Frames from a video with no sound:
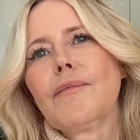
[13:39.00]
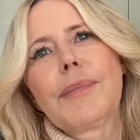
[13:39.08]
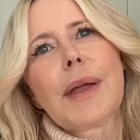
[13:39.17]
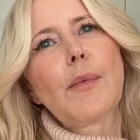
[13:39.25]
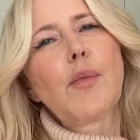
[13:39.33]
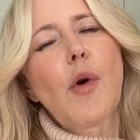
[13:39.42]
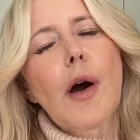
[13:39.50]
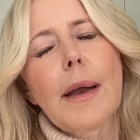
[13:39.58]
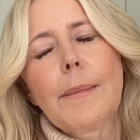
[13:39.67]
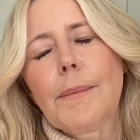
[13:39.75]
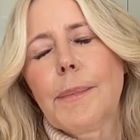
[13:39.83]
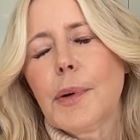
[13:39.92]
they want
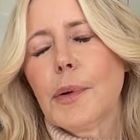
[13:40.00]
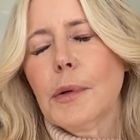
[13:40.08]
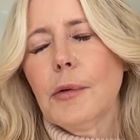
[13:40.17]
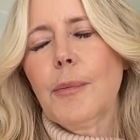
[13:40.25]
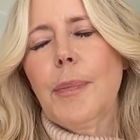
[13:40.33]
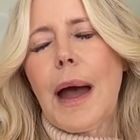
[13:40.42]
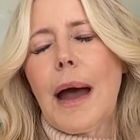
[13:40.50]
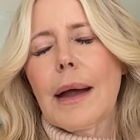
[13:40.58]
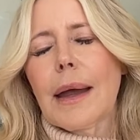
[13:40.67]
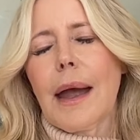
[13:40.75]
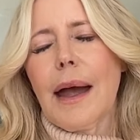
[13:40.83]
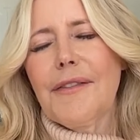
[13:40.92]
pulled
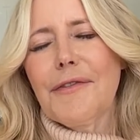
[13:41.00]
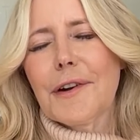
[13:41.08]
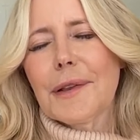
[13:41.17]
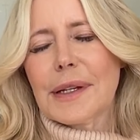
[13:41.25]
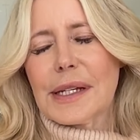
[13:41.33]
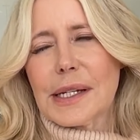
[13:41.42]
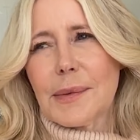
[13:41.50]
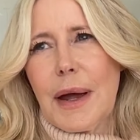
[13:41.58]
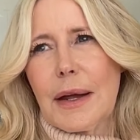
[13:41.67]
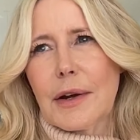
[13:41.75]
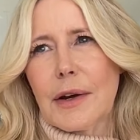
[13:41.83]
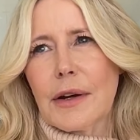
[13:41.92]
back effortless
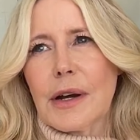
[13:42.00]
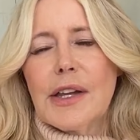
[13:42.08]
swagger.